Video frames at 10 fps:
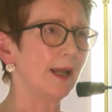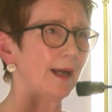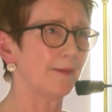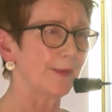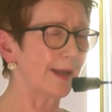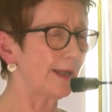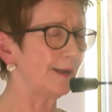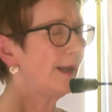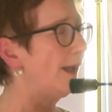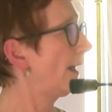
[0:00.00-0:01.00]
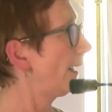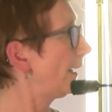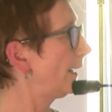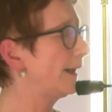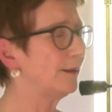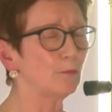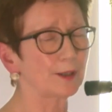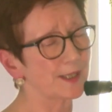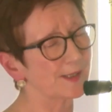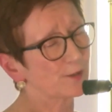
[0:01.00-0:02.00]
And then, in
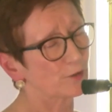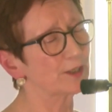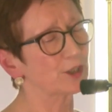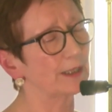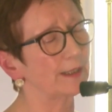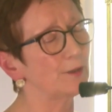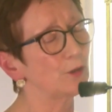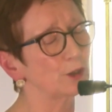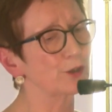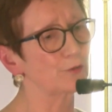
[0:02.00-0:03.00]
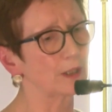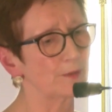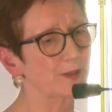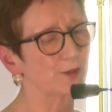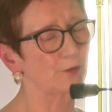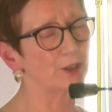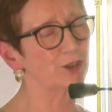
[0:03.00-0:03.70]
what is tragically an all too common story,